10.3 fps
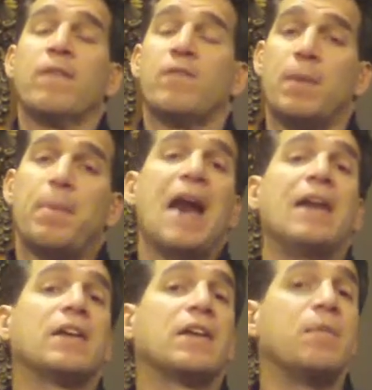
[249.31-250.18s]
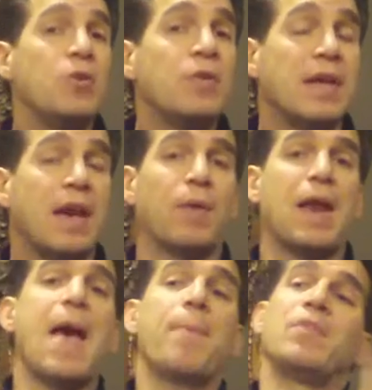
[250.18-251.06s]
for the body to communicate,
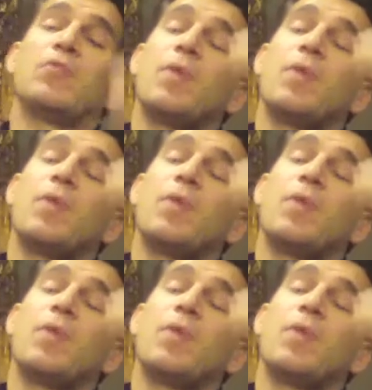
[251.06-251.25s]
what happens?